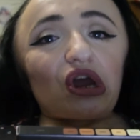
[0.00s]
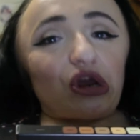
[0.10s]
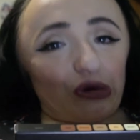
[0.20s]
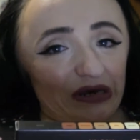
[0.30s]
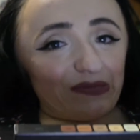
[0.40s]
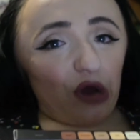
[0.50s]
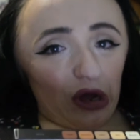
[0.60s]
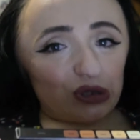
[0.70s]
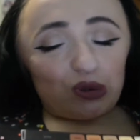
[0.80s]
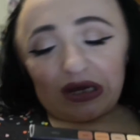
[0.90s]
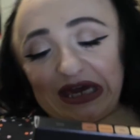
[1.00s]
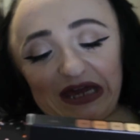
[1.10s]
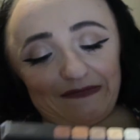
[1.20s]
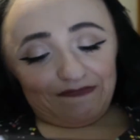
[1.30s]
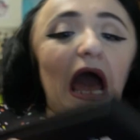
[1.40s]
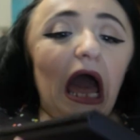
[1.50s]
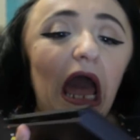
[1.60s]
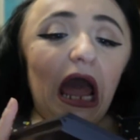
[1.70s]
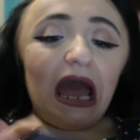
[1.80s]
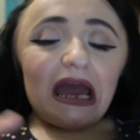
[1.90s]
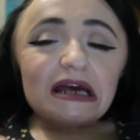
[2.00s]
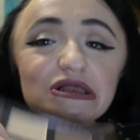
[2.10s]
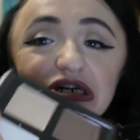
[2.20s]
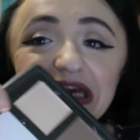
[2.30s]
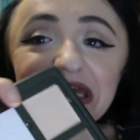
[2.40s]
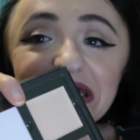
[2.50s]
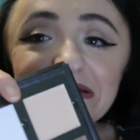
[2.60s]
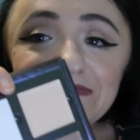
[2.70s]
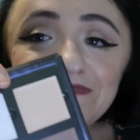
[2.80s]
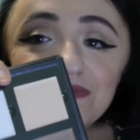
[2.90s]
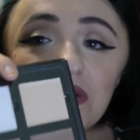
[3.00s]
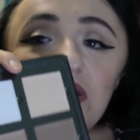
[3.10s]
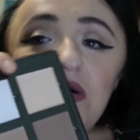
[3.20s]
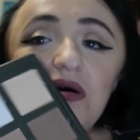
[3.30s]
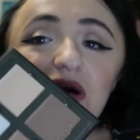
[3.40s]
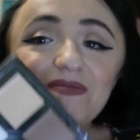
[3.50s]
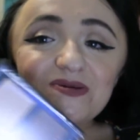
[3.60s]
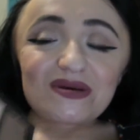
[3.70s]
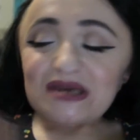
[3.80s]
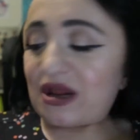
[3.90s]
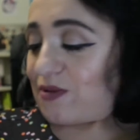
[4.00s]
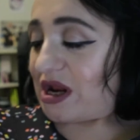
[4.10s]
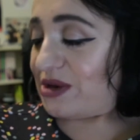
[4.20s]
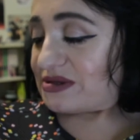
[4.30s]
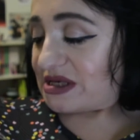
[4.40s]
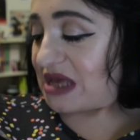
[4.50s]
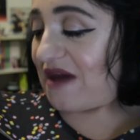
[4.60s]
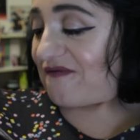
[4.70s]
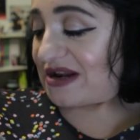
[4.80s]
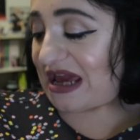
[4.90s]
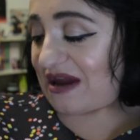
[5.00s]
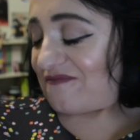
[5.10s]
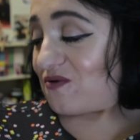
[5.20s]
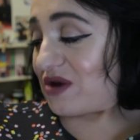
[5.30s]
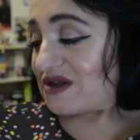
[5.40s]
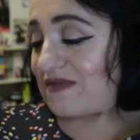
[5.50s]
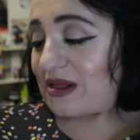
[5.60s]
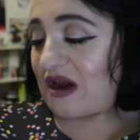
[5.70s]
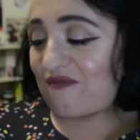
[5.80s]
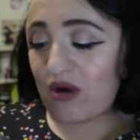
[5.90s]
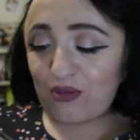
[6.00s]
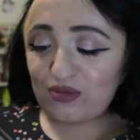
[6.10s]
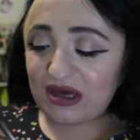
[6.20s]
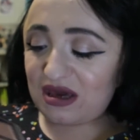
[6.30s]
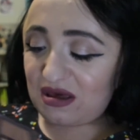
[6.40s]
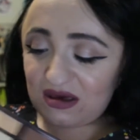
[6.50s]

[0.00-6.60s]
cream contour kit. uh, look at it. Oh, I'm so excited. We're going to use this every day of the rest of my life, probably.